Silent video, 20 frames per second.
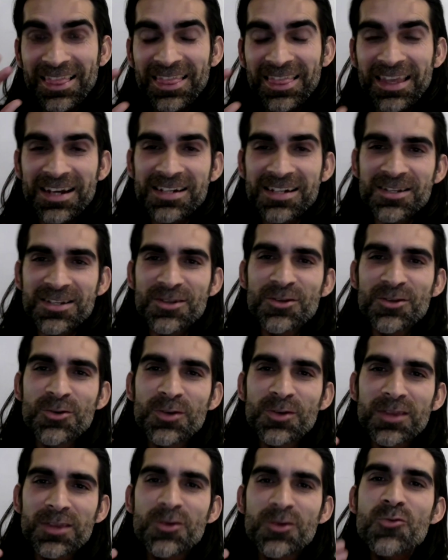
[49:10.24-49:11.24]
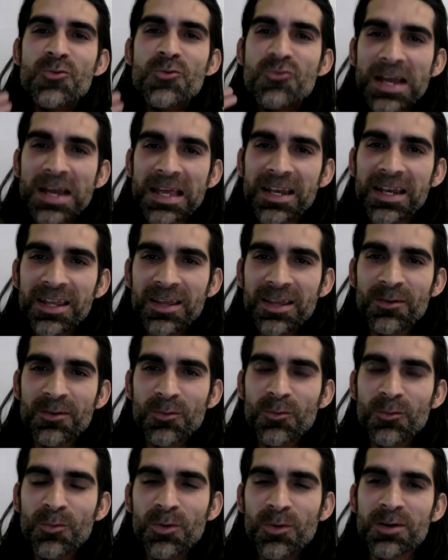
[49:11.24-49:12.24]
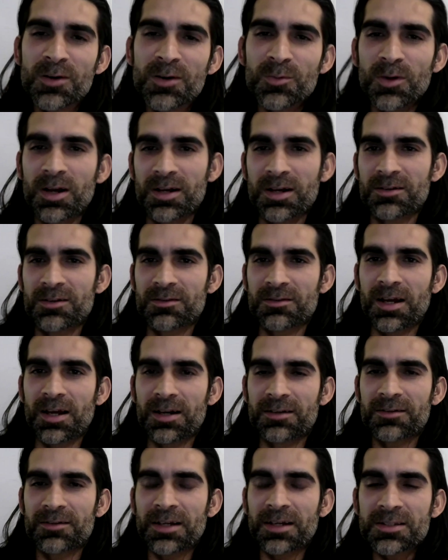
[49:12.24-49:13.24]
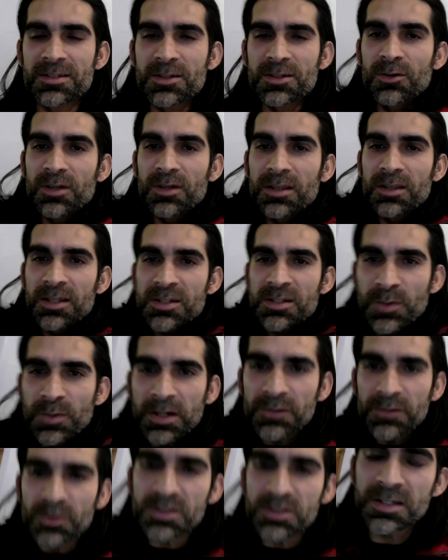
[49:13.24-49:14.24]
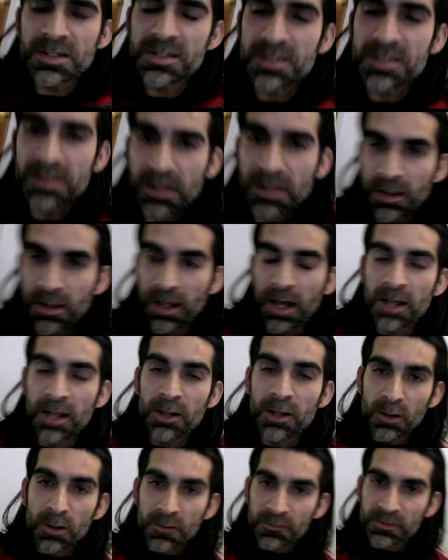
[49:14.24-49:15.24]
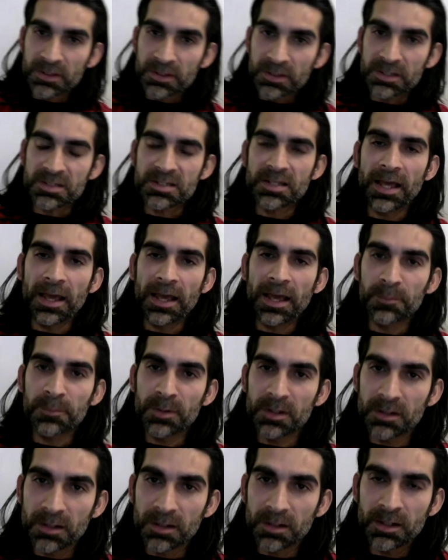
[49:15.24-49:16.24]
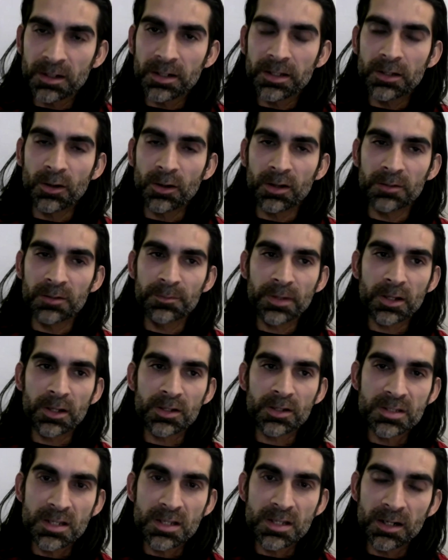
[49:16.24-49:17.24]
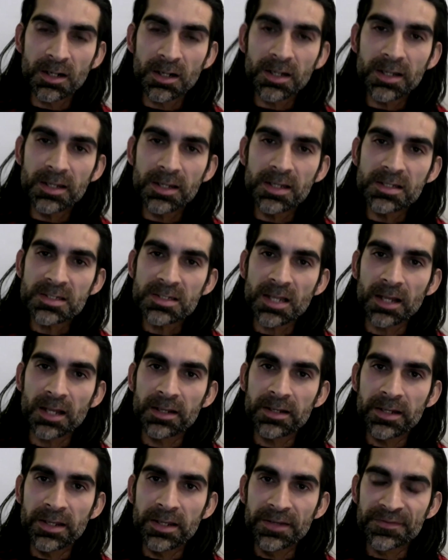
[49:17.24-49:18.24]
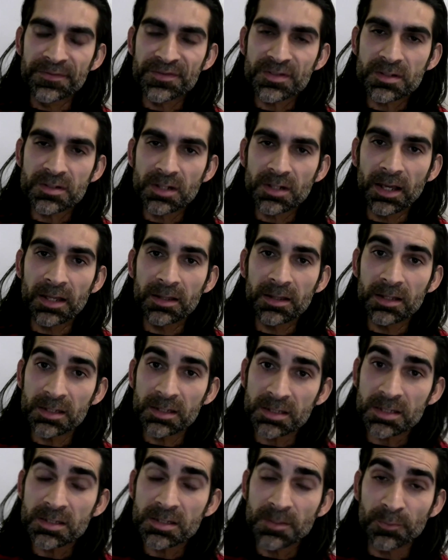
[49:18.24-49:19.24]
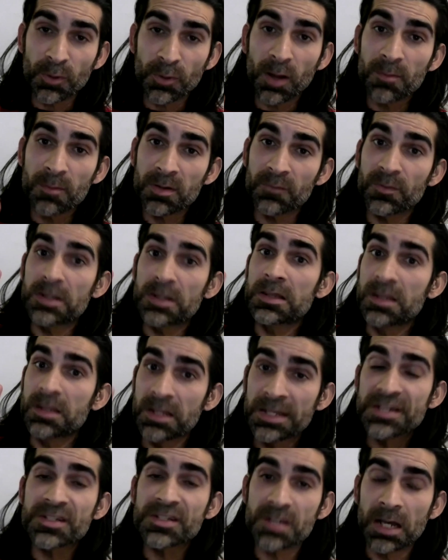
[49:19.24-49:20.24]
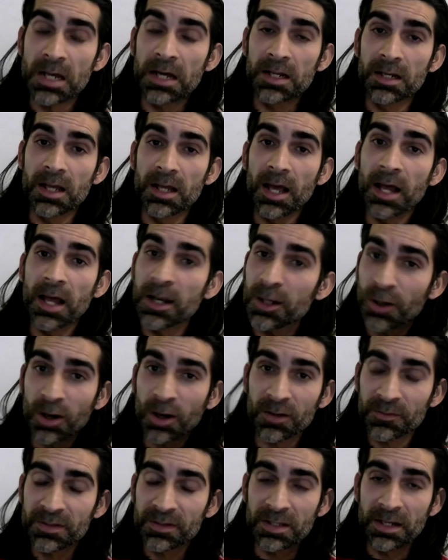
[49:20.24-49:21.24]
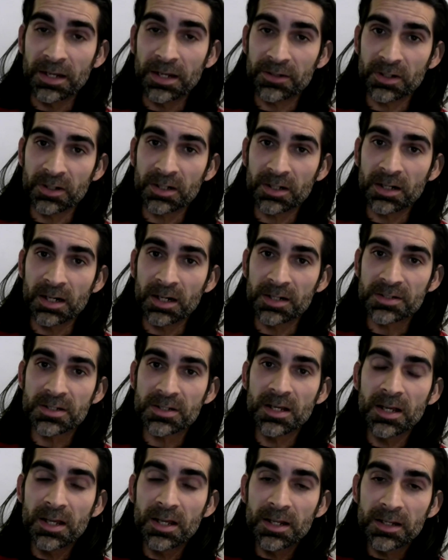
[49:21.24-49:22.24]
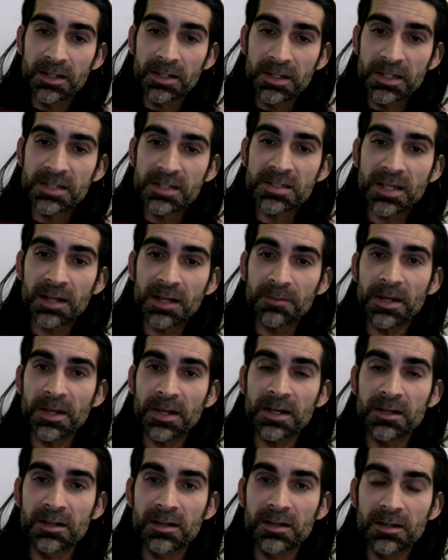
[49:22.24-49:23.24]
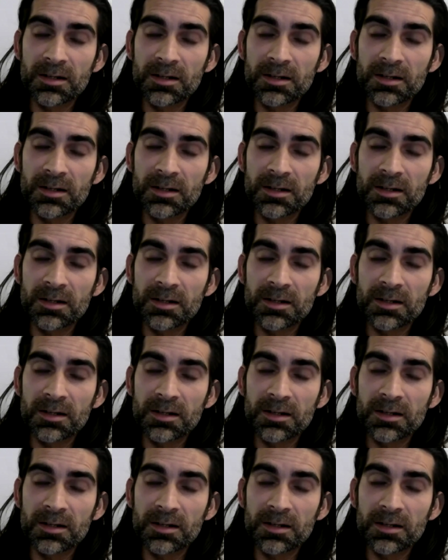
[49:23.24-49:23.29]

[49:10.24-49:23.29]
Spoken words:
you really wouldn't want to do that. Right, so a lot of this happened early on because the early Nissan Leafs, and this is a problem with Nissan and not with electric cars. Nissan made